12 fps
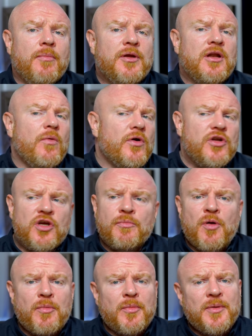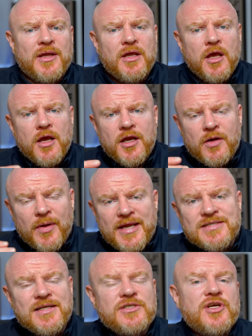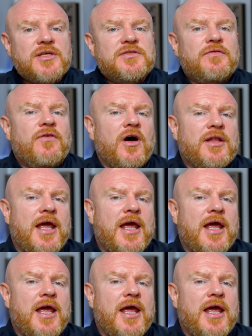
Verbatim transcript: But you know what? You could probably, you know, easily justify